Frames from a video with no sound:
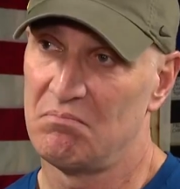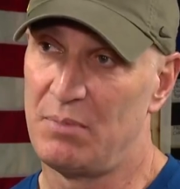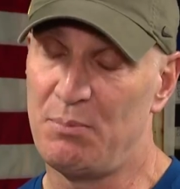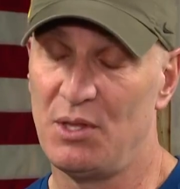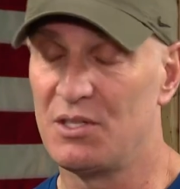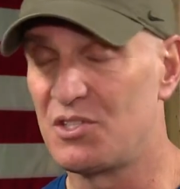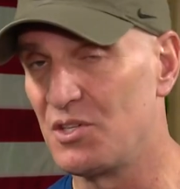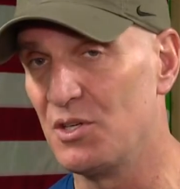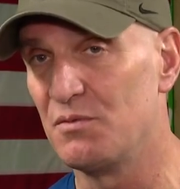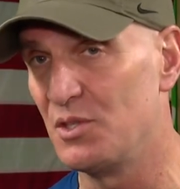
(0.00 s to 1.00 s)
People that
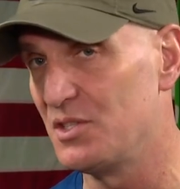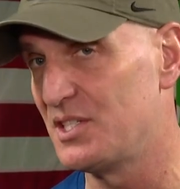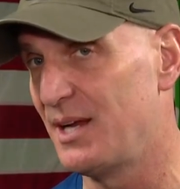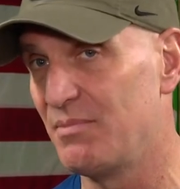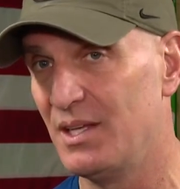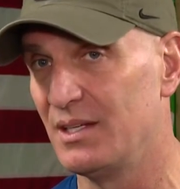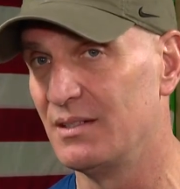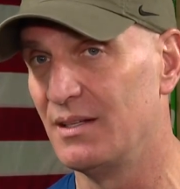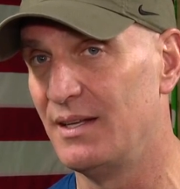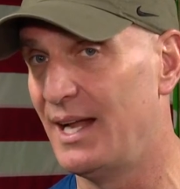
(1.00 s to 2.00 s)
serve do the same thing,
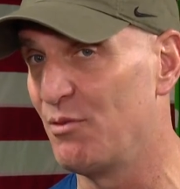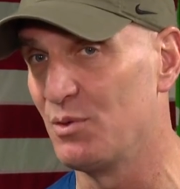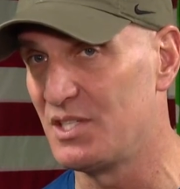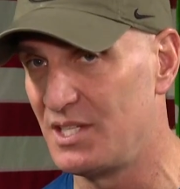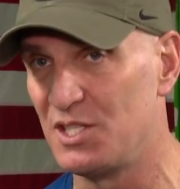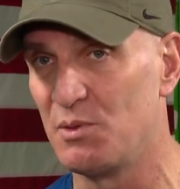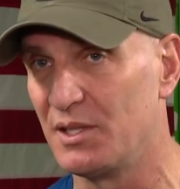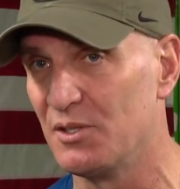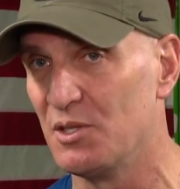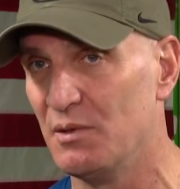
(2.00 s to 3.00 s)
and not everyone sees
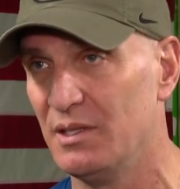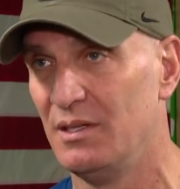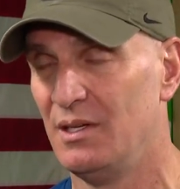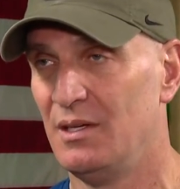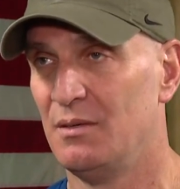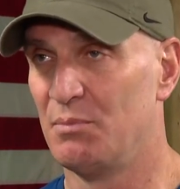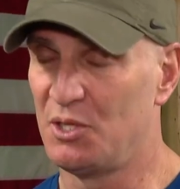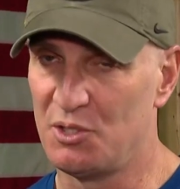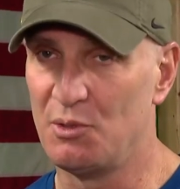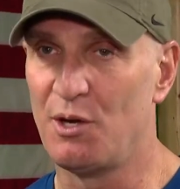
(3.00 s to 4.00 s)
what they're doing, but
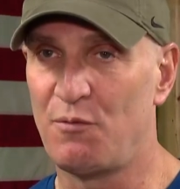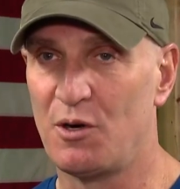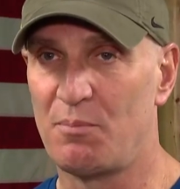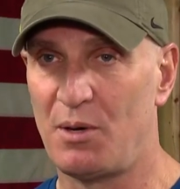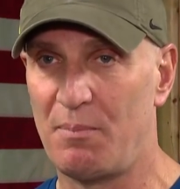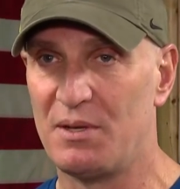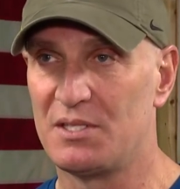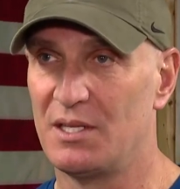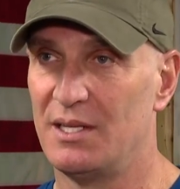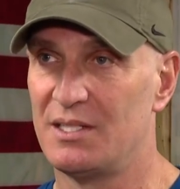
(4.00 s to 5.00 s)
they're doing it for a
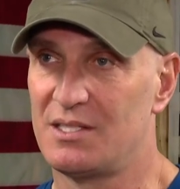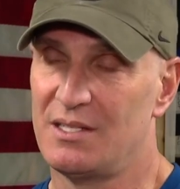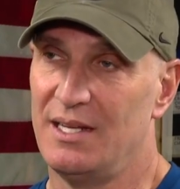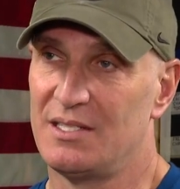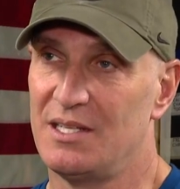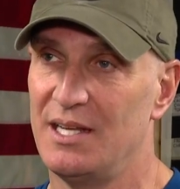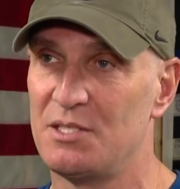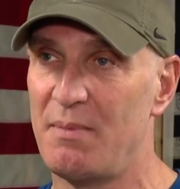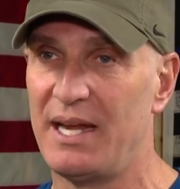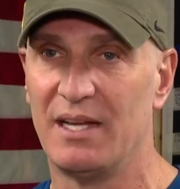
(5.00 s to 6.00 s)
purpose, and it's, it's,
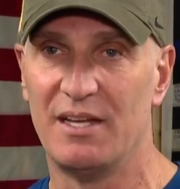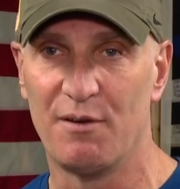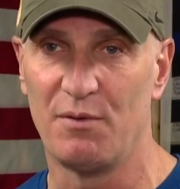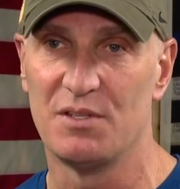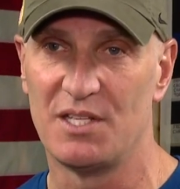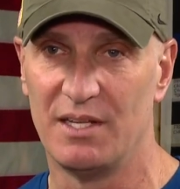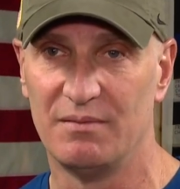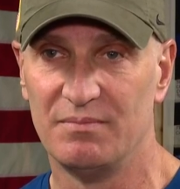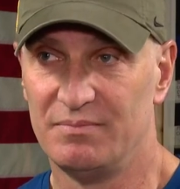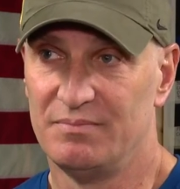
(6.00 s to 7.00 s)
it's making a difference
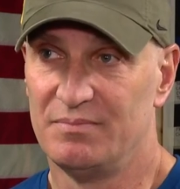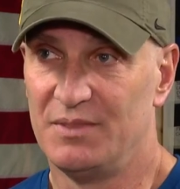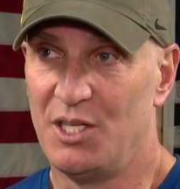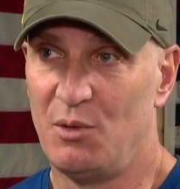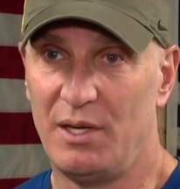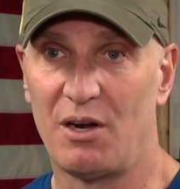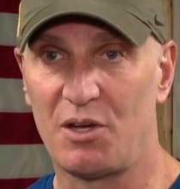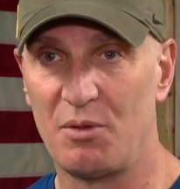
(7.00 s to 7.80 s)
in, you know, in our